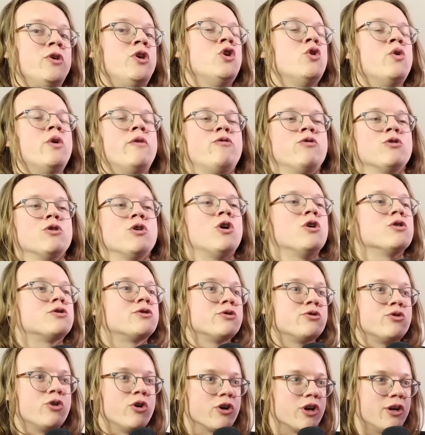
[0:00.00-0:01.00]
You know, if we're
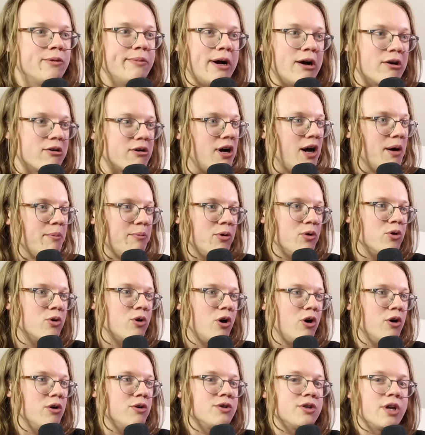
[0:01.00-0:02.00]
also talking about combo
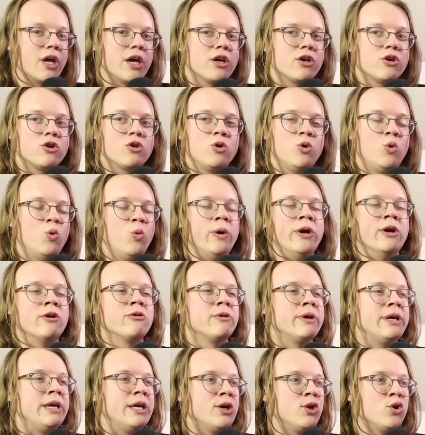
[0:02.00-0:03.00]
cards like
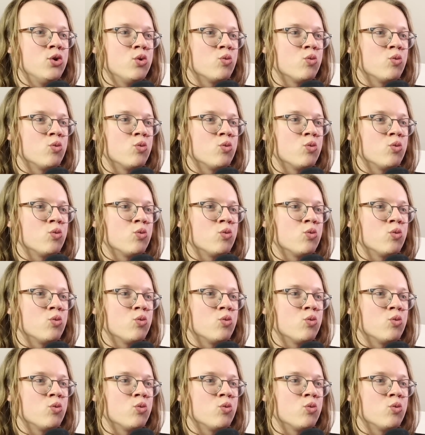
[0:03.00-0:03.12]
Quirion